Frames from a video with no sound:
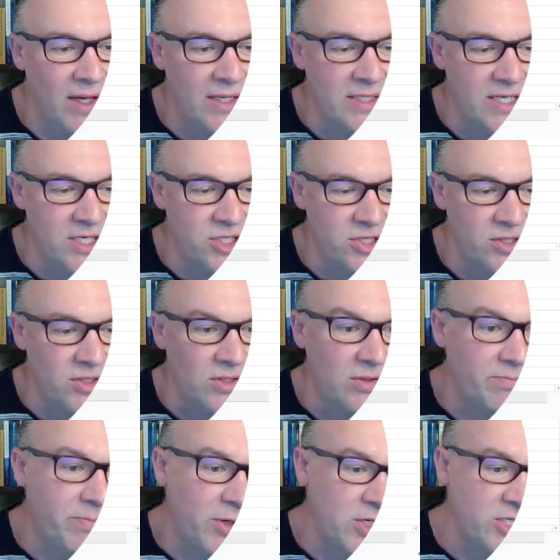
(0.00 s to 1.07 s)

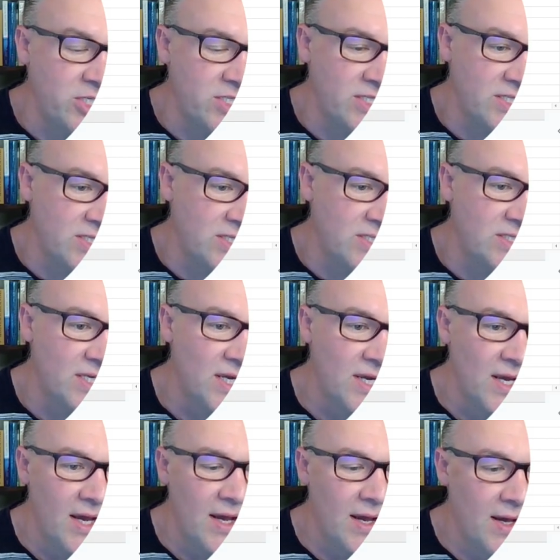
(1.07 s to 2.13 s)
additional purchases.
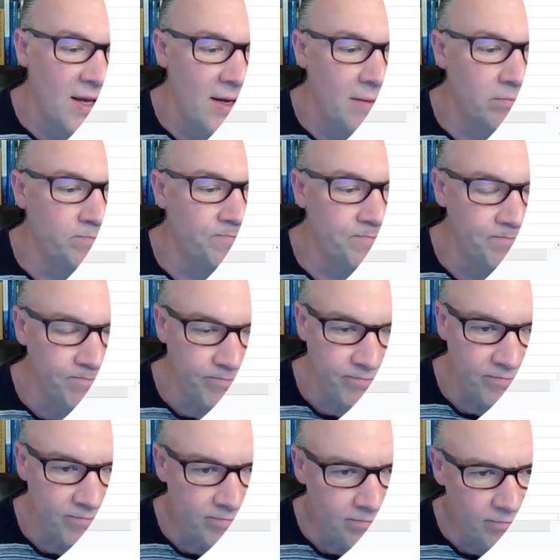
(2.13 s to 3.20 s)
I've
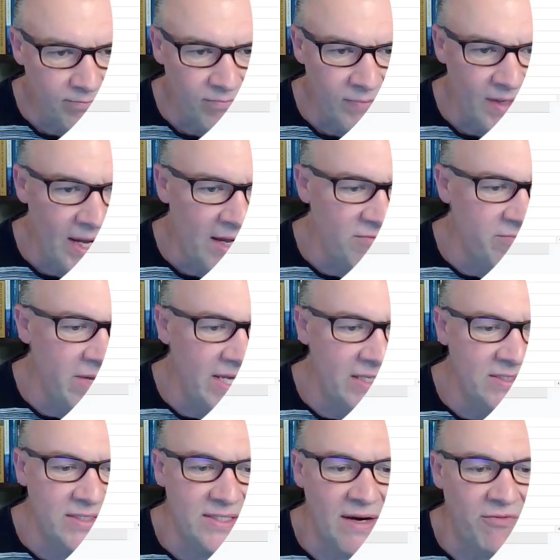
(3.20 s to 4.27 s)

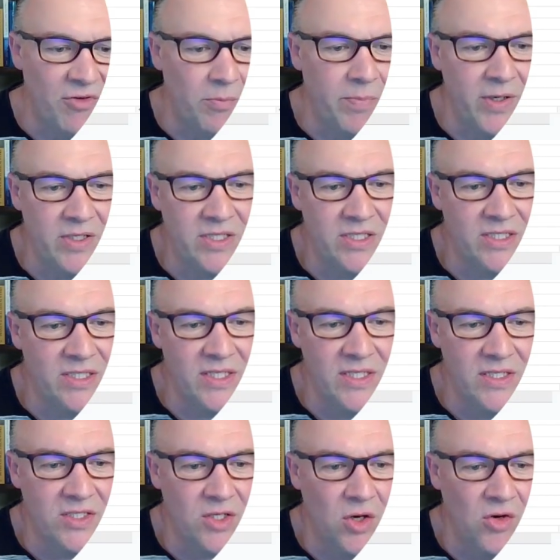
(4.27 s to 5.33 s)
made several
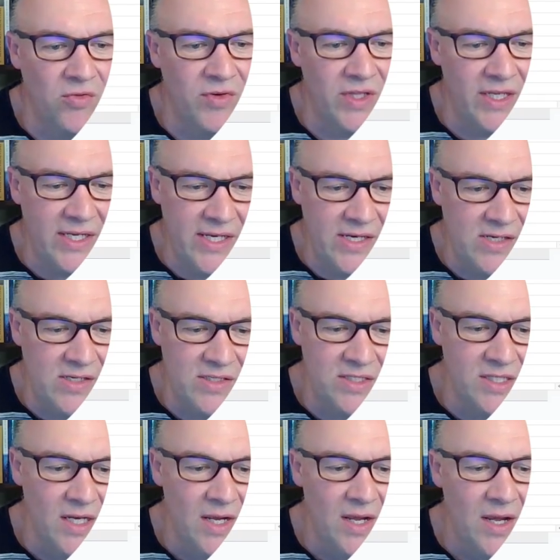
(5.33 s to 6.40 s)
purchases over the
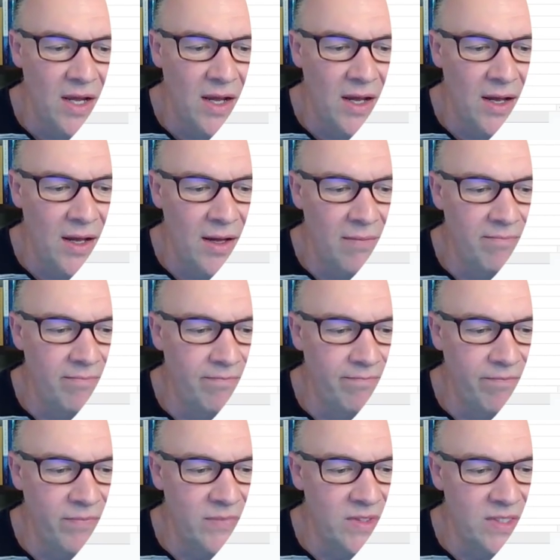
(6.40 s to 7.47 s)
years,
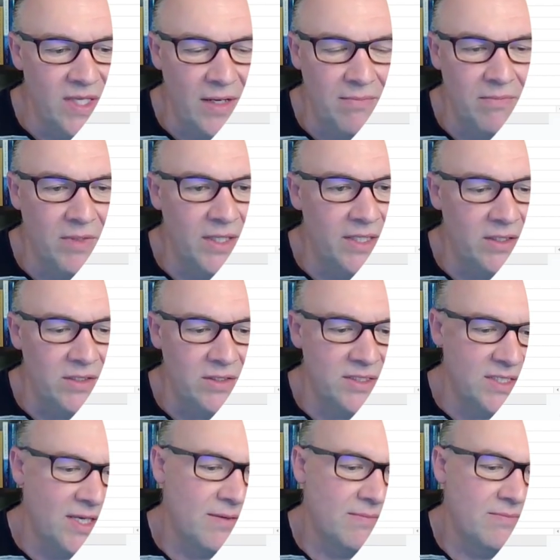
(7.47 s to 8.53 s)
some little,
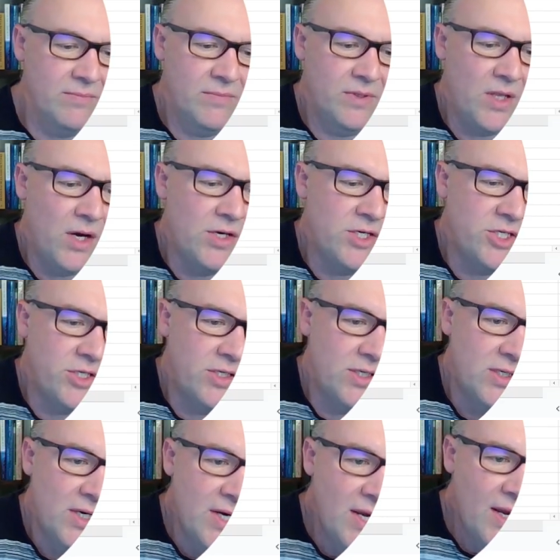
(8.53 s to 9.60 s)
some
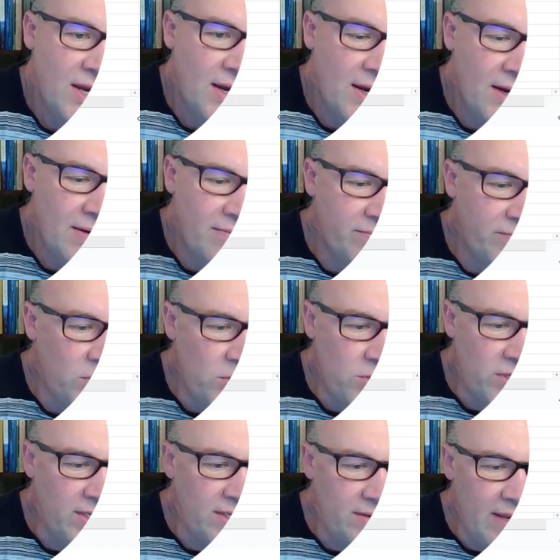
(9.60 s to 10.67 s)
larger. You
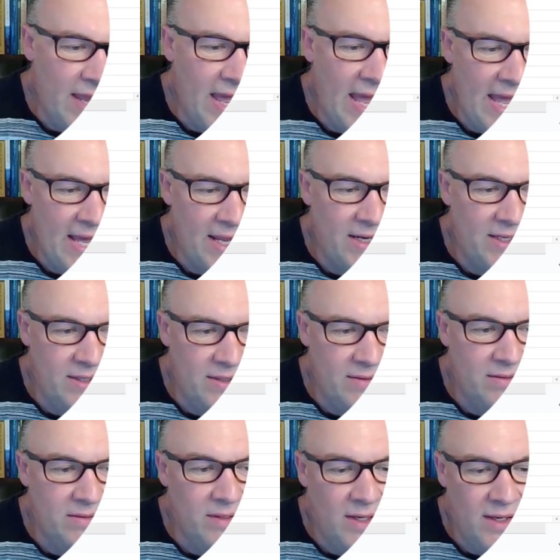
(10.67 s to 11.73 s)
could add
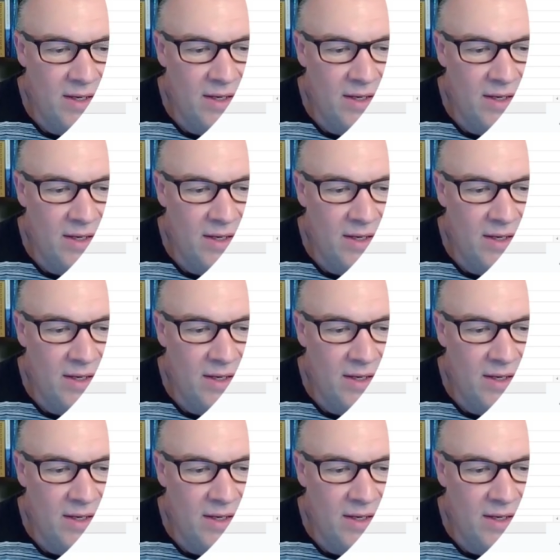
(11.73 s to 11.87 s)
in,